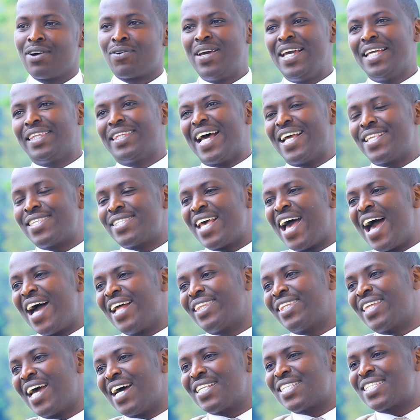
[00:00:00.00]

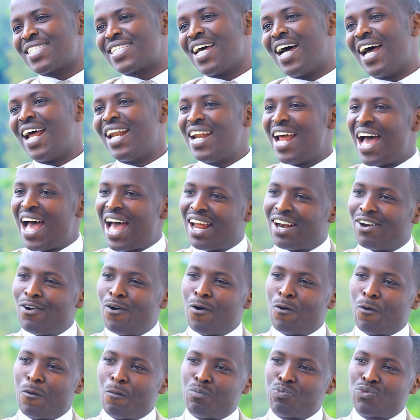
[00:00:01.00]
kwitetsa
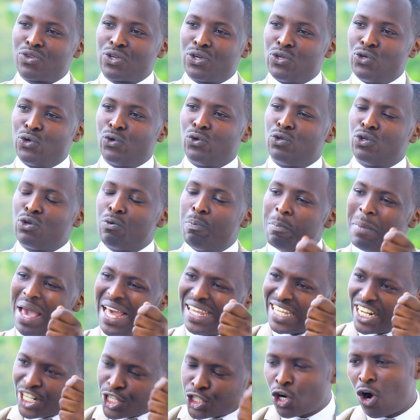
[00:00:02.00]
nano you
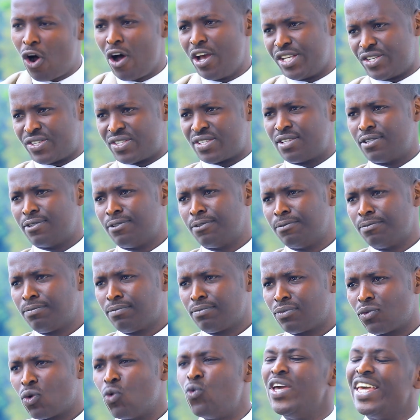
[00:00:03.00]
made a choice
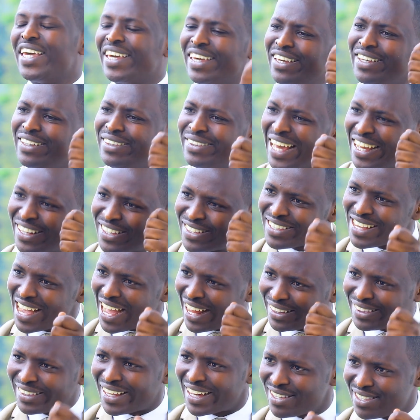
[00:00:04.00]

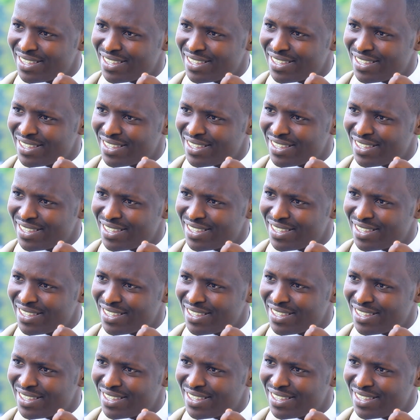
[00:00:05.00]
wikitatsa